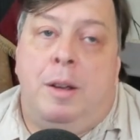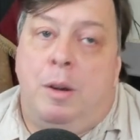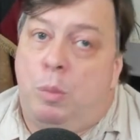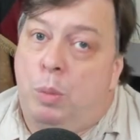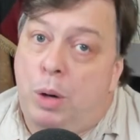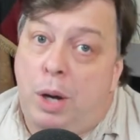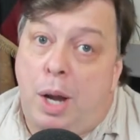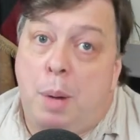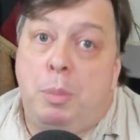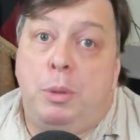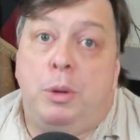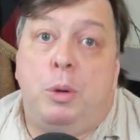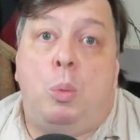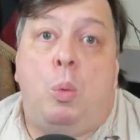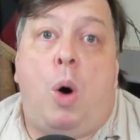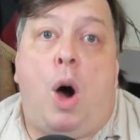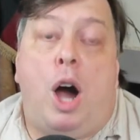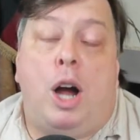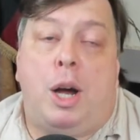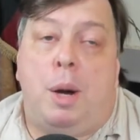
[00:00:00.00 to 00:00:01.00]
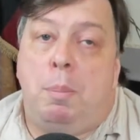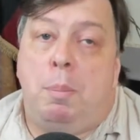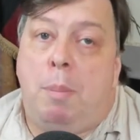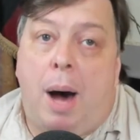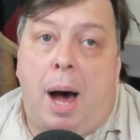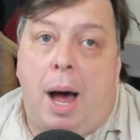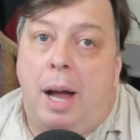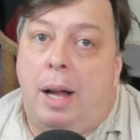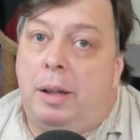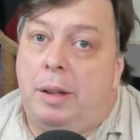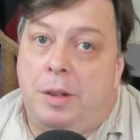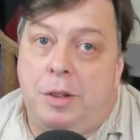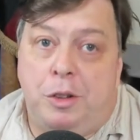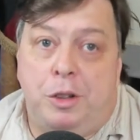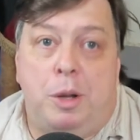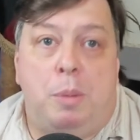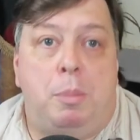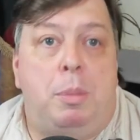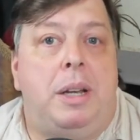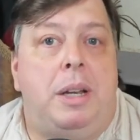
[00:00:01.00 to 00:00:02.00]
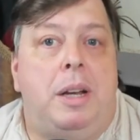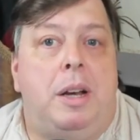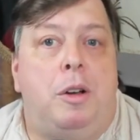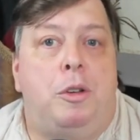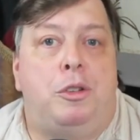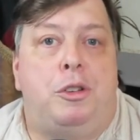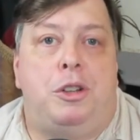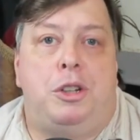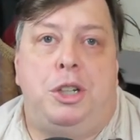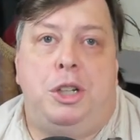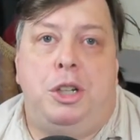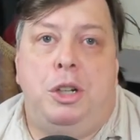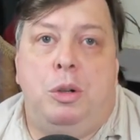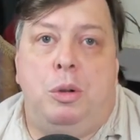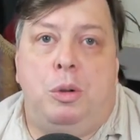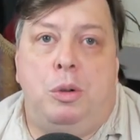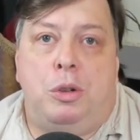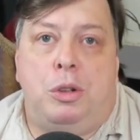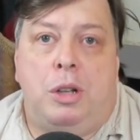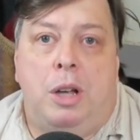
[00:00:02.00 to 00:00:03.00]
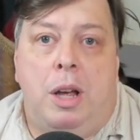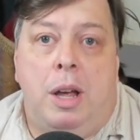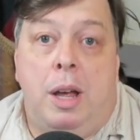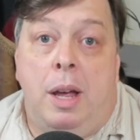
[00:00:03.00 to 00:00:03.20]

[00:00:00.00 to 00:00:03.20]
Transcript: We're able to walk a mile in somebody else's shoes.